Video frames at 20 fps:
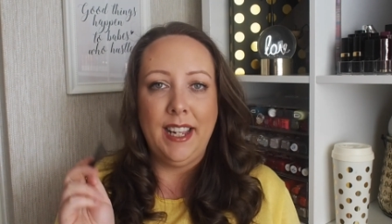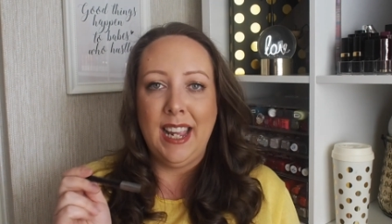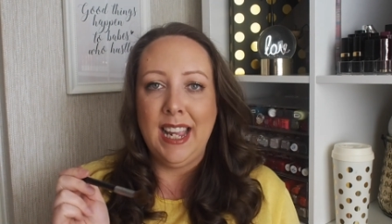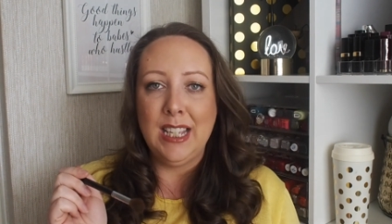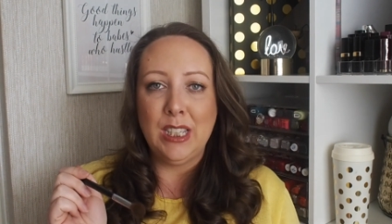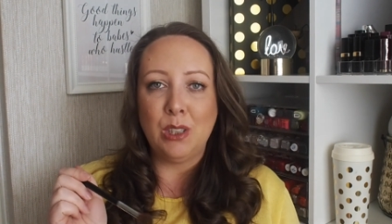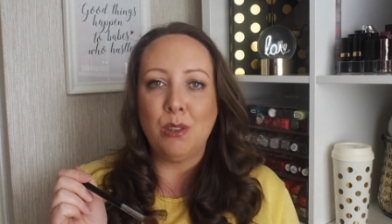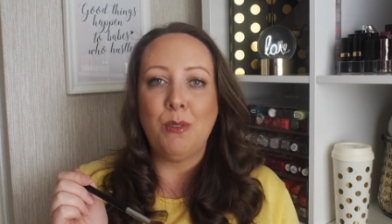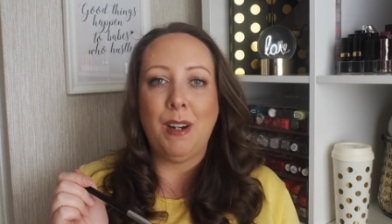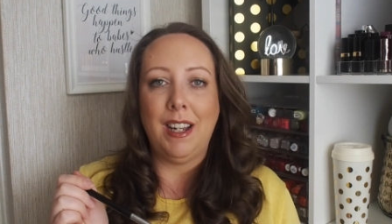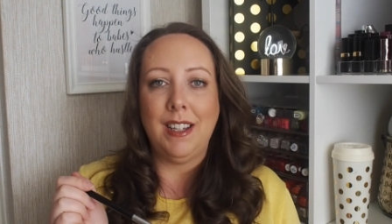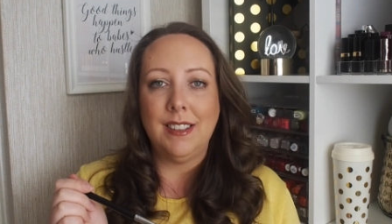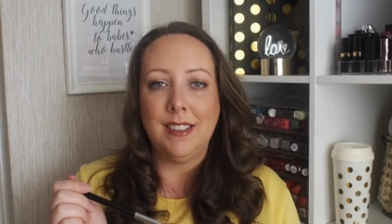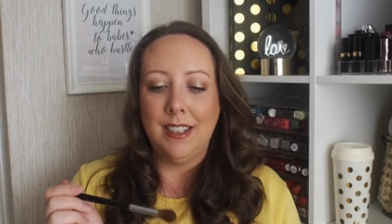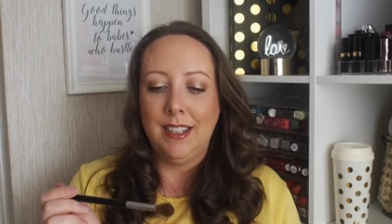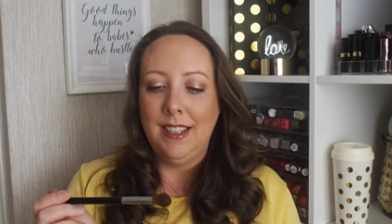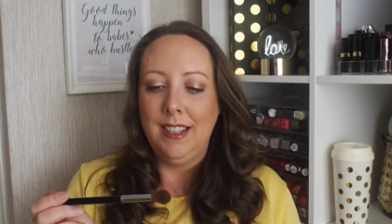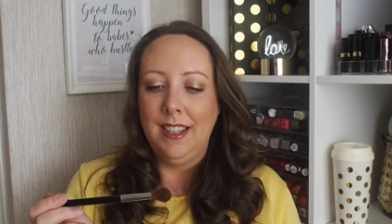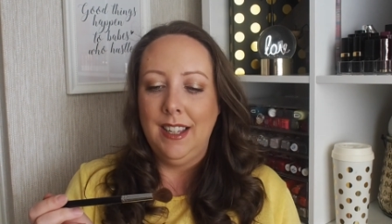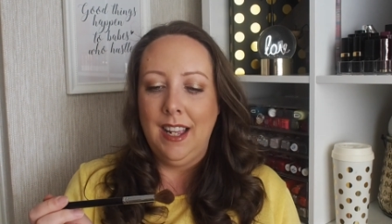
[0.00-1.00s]
It's grand.
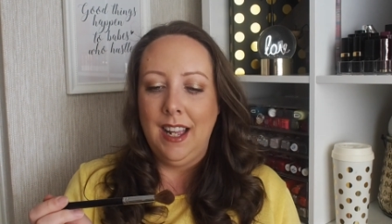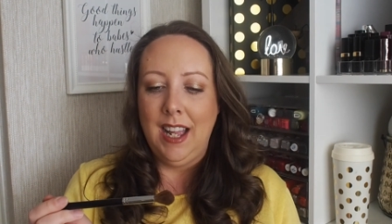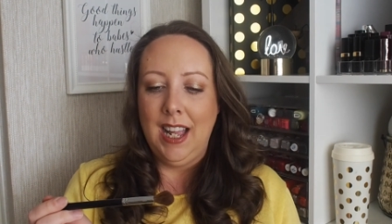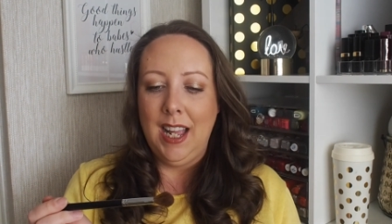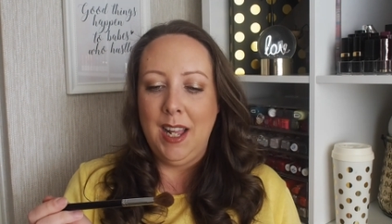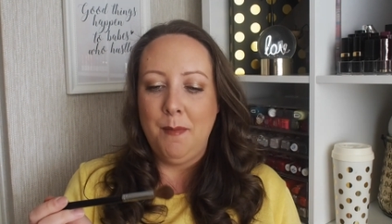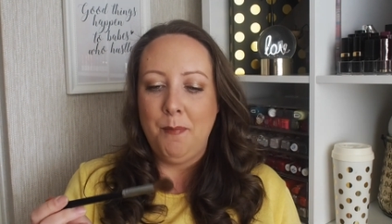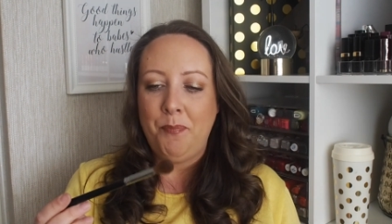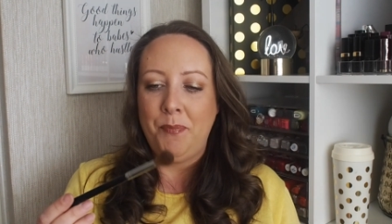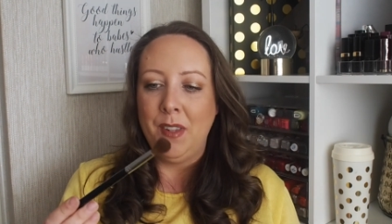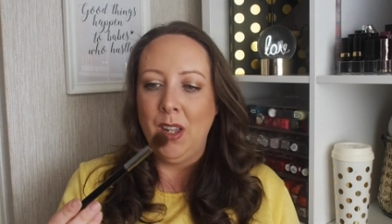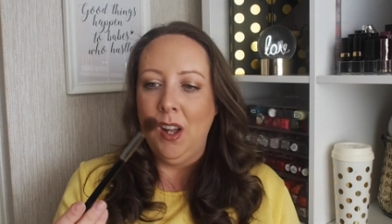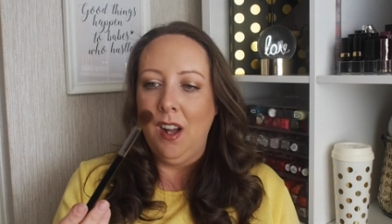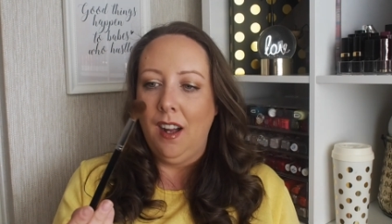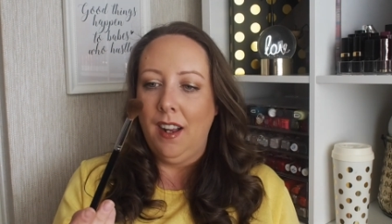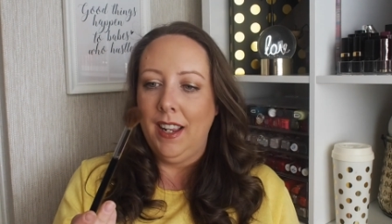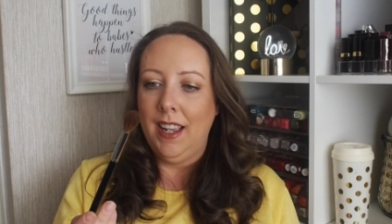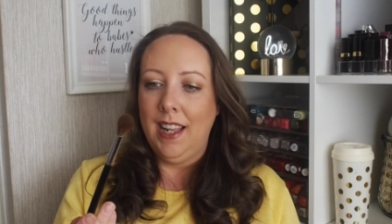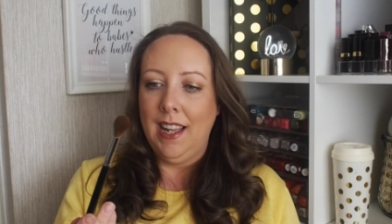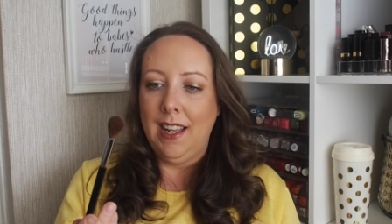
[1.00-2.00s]

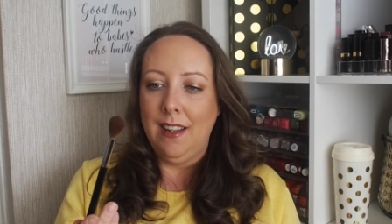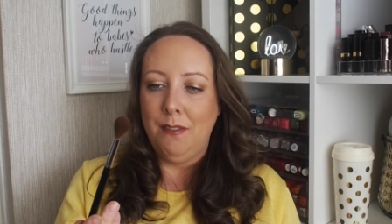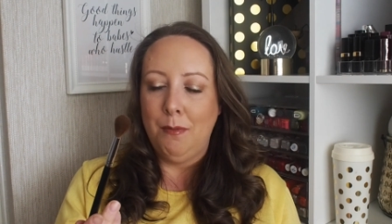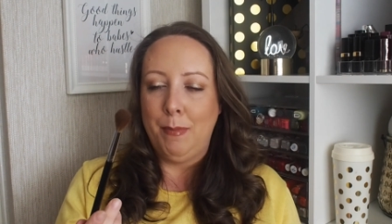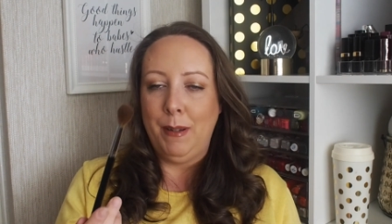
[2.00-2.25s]
I have